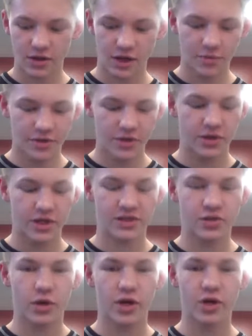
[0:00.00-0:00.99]
help you
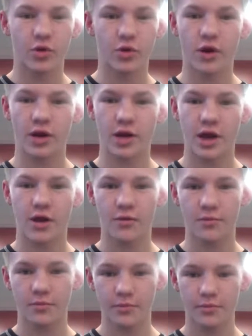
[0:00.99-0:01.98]
get to where you are right now?
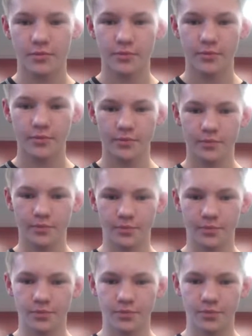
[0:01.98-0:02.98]

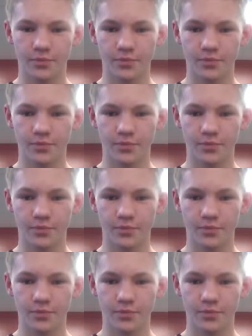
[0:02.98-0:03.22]
What? Sorry,